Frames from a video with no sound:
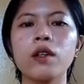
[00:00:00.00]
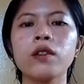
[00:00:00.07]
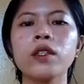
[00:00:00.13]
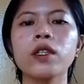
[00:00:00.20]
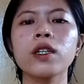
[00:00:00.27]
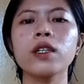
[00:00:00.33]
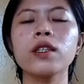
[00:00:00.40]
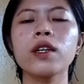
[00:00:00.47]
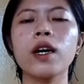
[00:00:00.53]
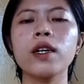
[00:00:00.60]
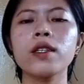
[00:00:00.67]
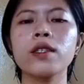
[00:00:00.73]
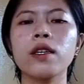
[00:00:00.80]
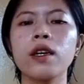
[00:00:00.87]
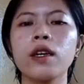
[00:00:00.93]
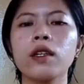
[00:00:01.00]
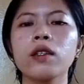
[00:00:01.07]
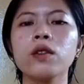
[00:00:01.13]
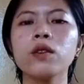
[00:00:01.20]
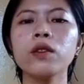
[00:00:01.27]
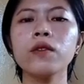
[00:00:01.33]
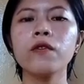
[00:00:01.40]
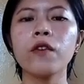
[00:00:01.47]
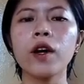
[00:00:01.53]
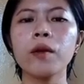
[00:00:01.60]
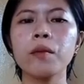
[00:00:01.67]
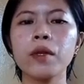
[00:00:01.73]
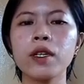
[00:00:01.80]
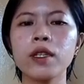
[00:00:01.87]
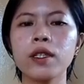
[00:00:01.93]
recognizing good
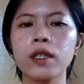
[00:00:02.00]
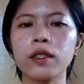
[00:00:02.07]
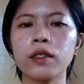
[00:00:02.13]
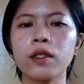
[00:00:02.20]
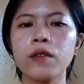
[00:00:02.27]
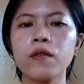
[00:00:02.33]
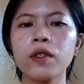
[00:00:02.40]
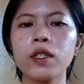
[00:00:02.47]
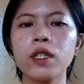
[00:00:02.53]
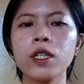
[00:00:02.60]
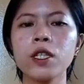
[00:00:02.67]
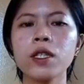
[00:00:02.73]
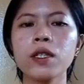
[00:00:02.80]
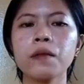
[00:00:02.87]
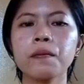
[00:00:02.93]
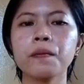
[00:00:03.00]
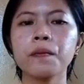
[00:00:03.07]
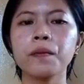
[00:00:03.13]
5S activities,